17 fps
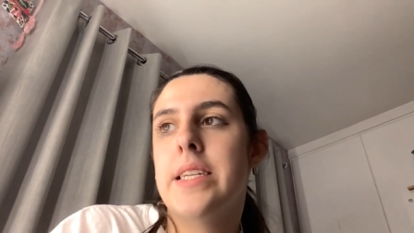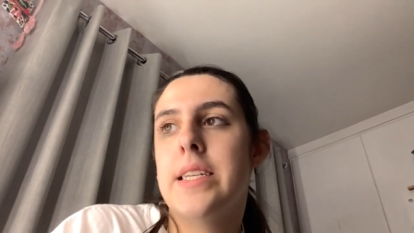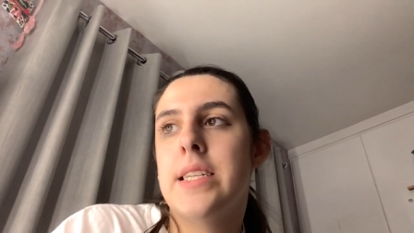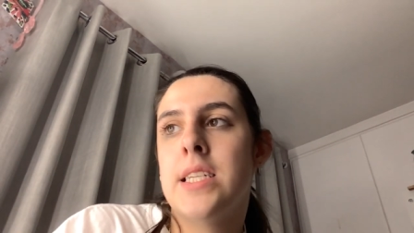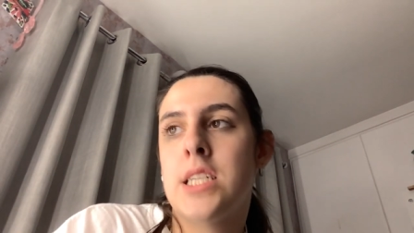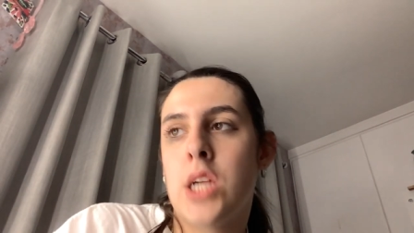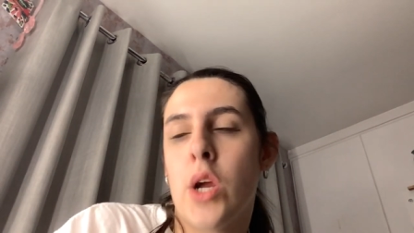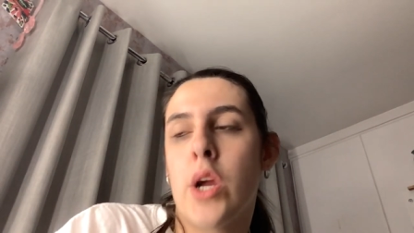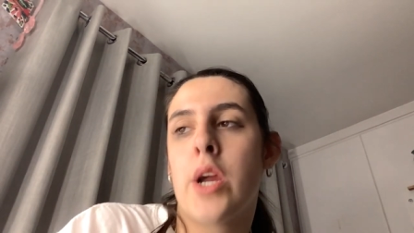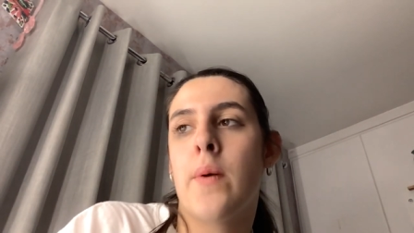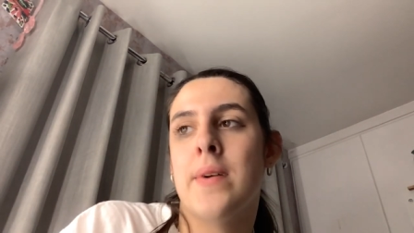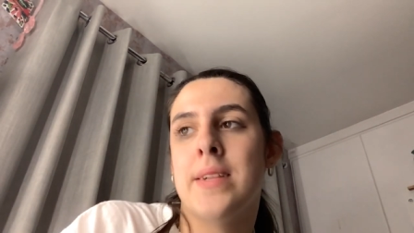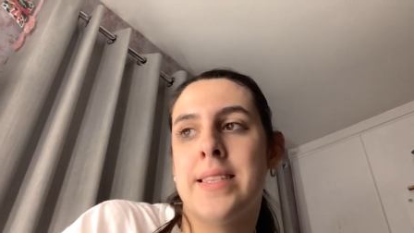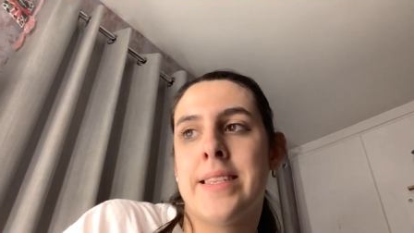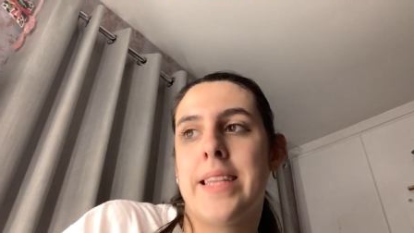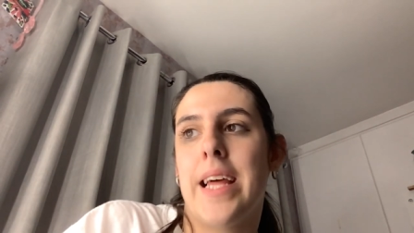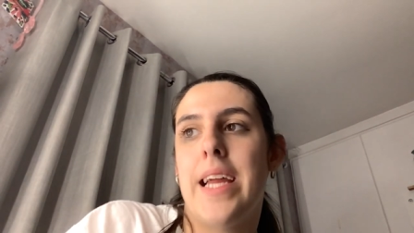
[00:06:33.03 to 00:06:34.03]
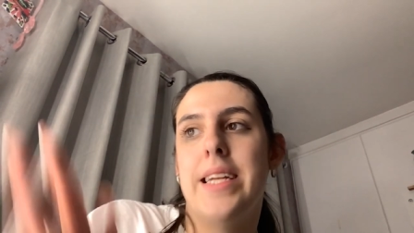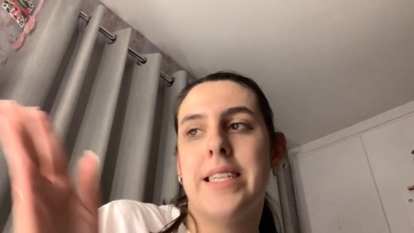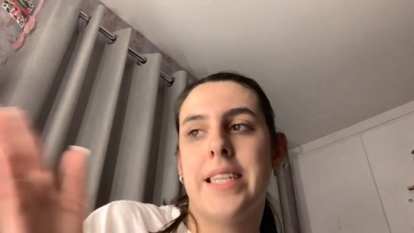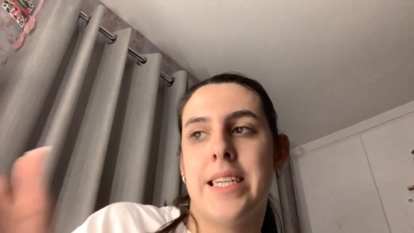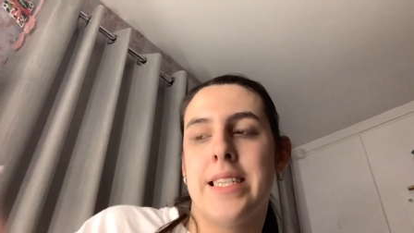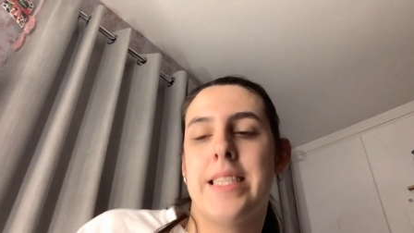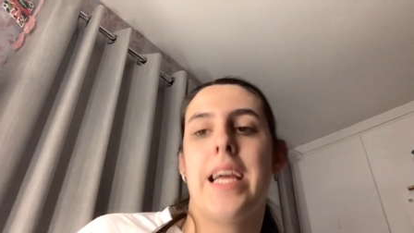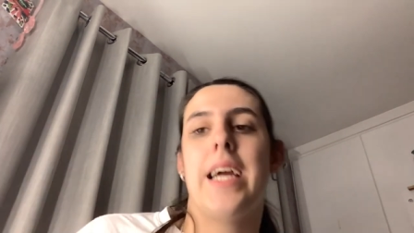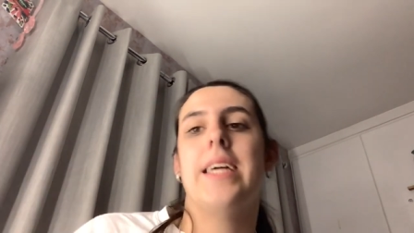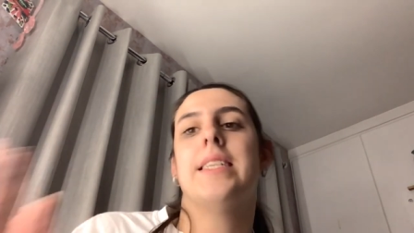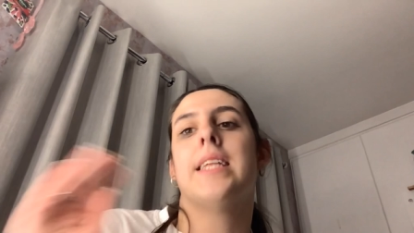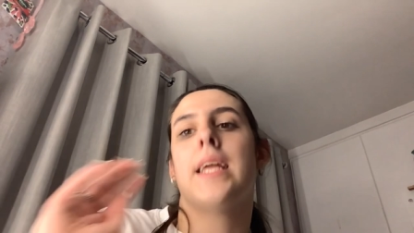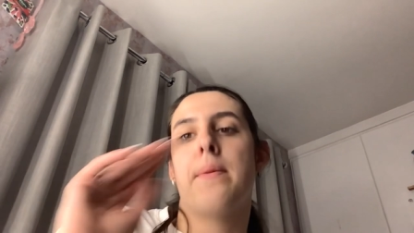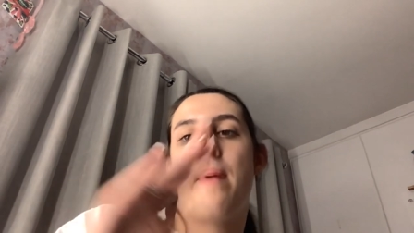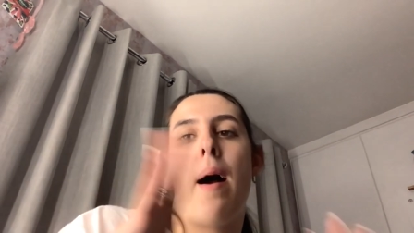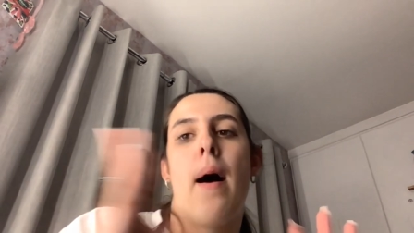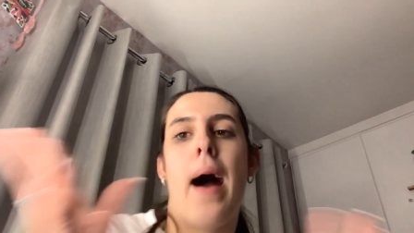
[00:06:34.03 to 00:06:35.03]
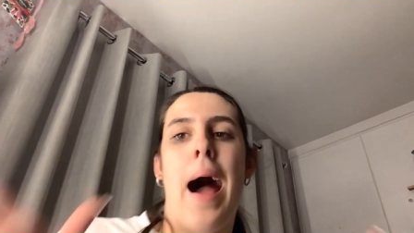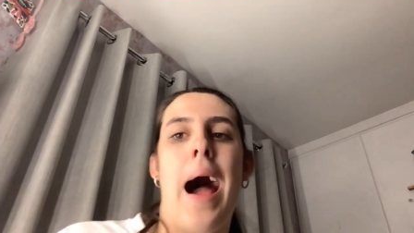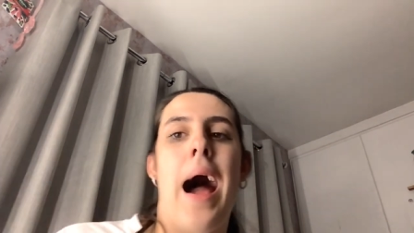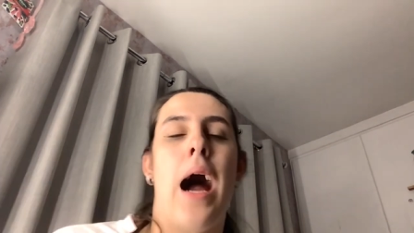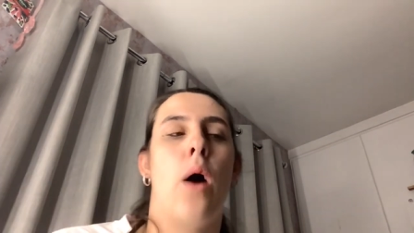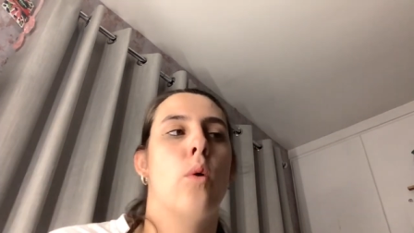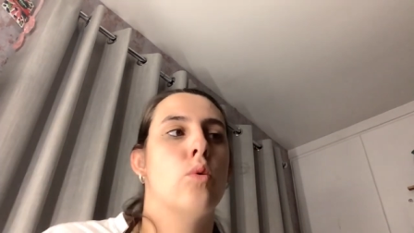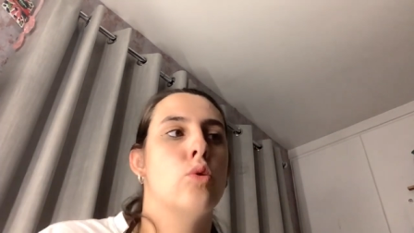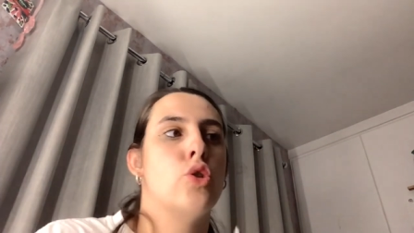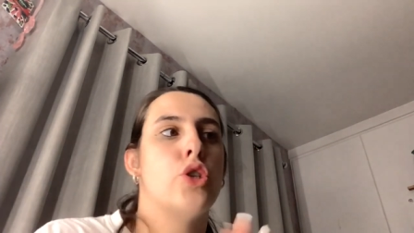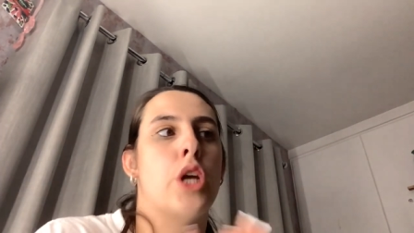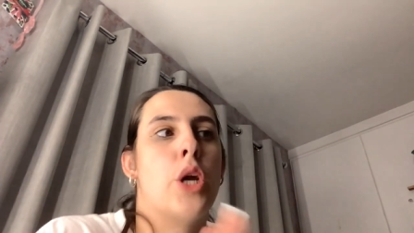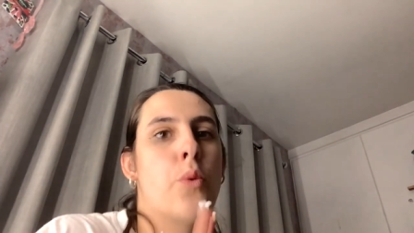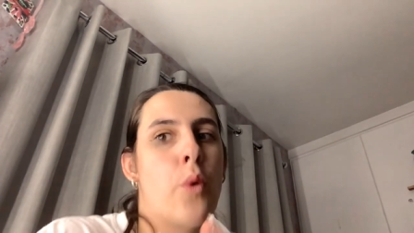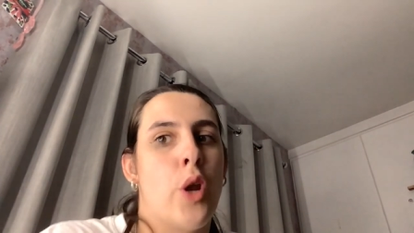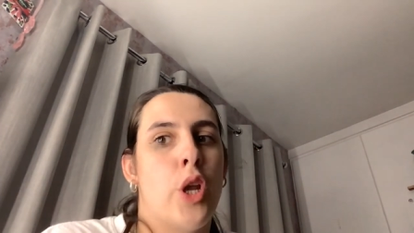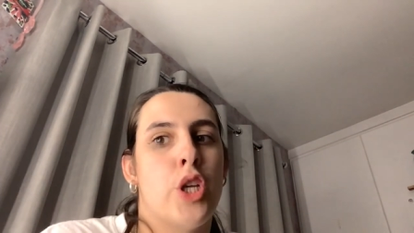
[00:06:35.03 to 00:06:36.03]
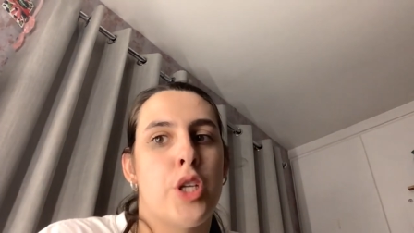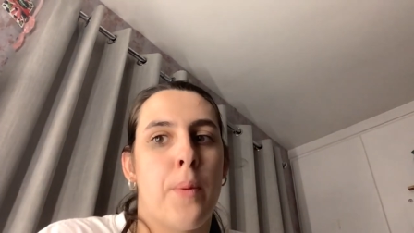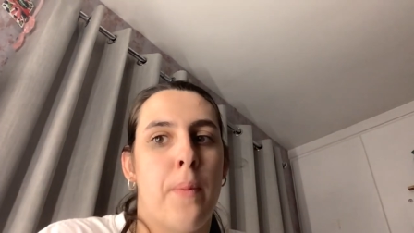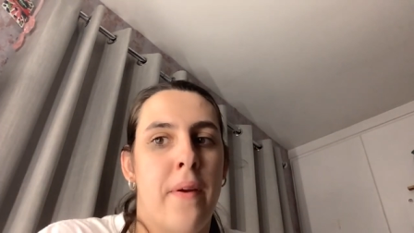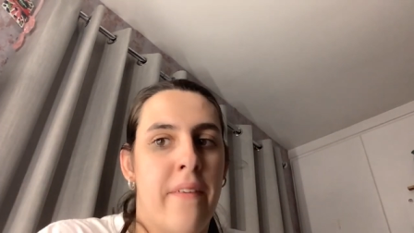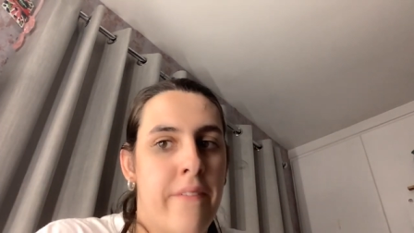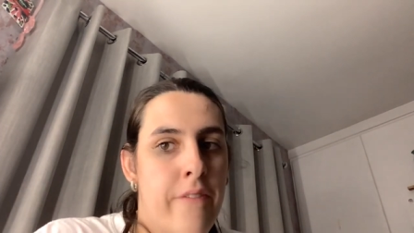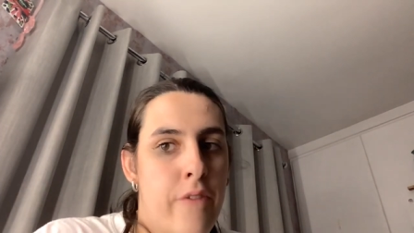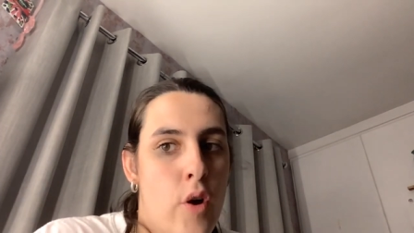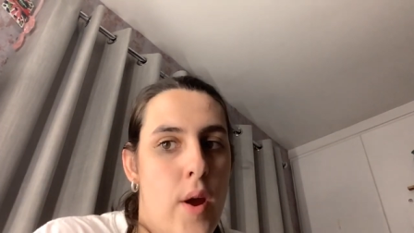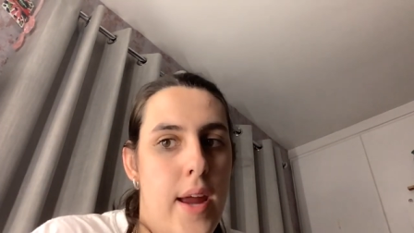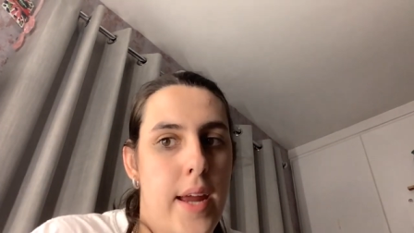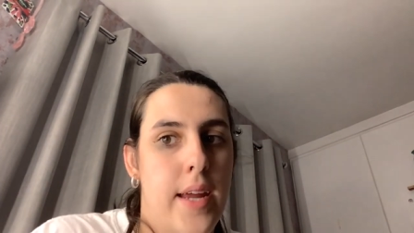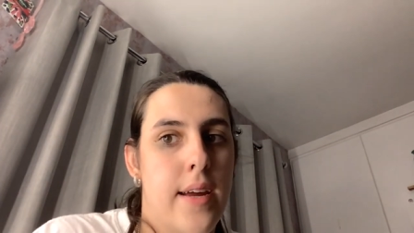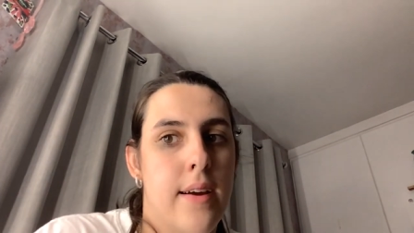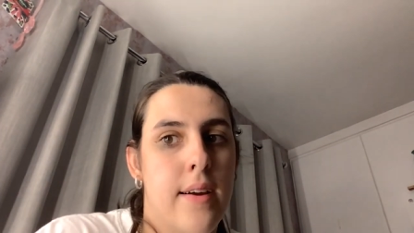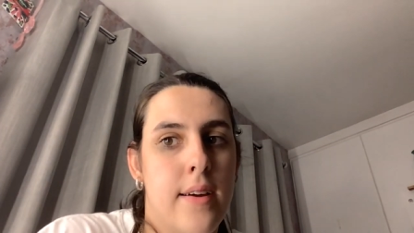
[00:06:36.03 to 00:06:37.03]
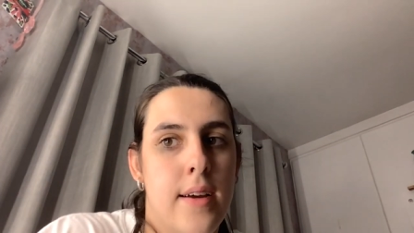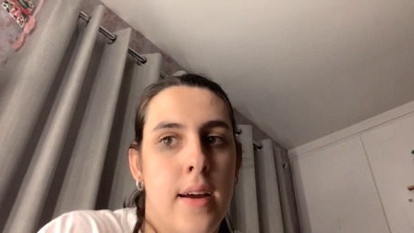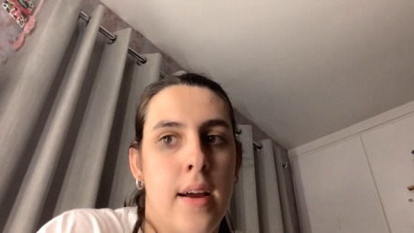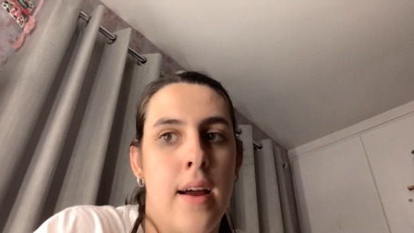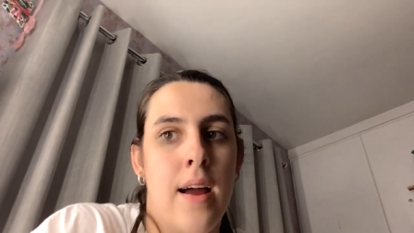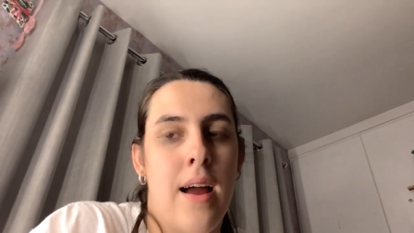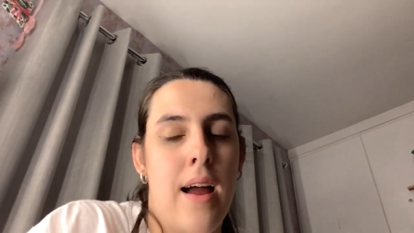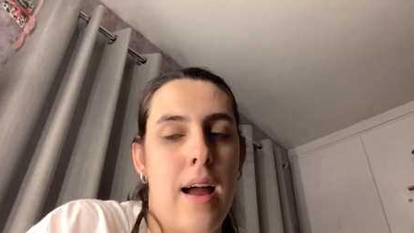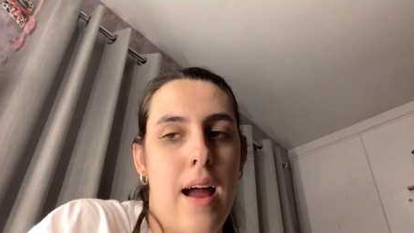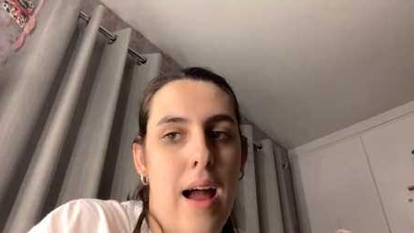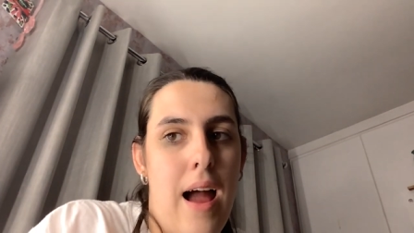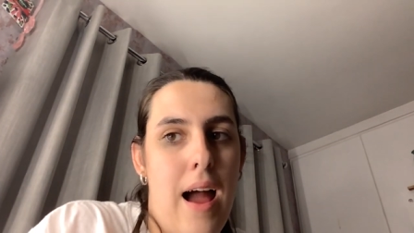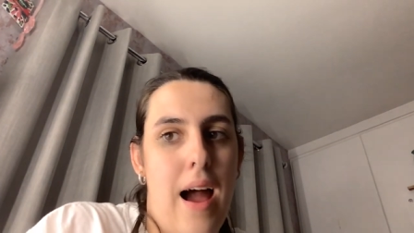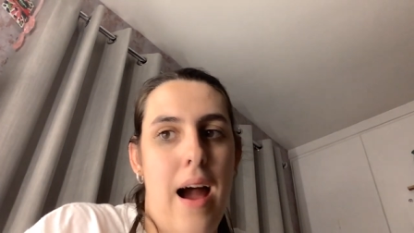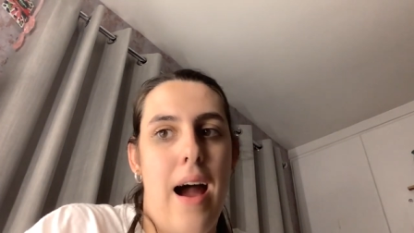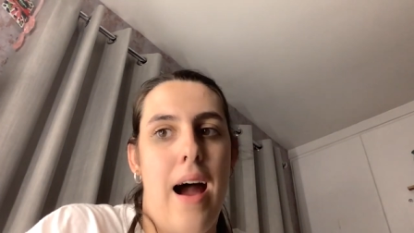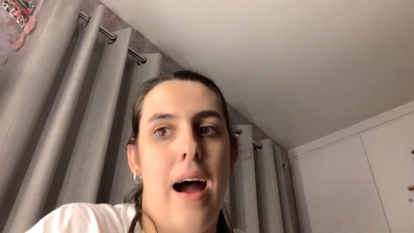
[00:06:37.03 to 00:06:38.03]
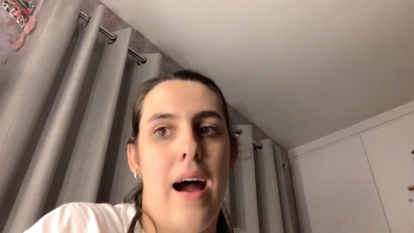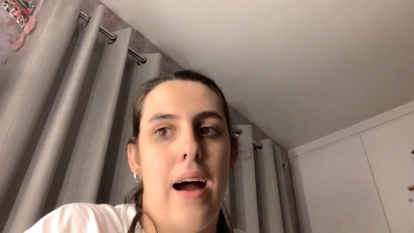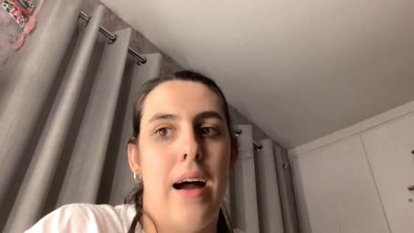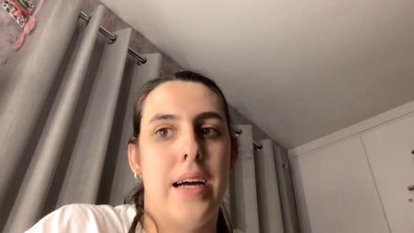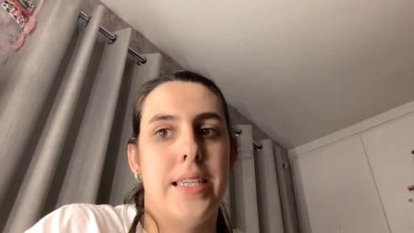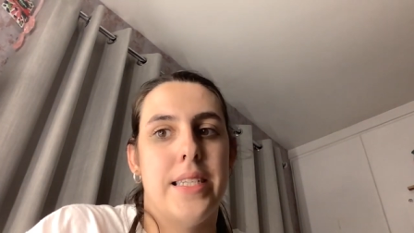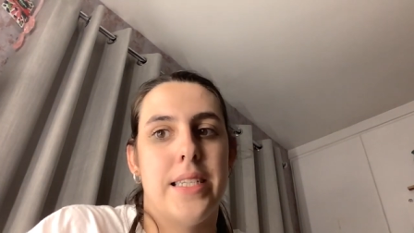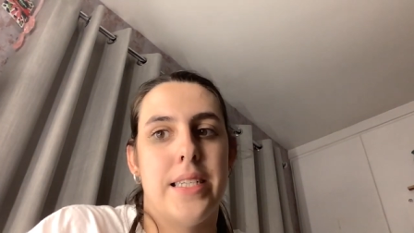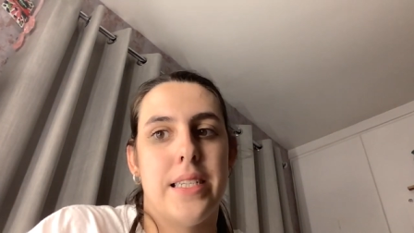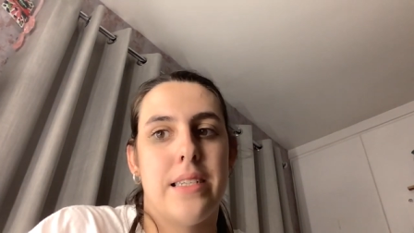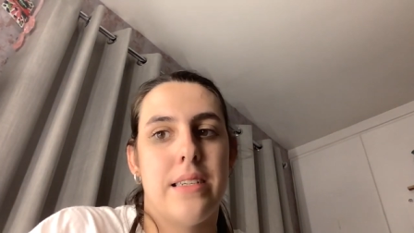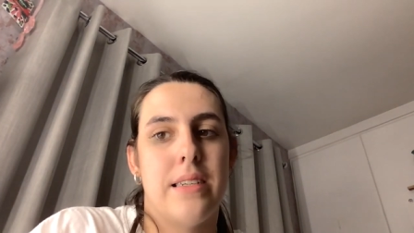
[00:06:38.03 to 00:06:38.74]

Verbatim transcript: she was explain to Stacey about how she wanted to be free. And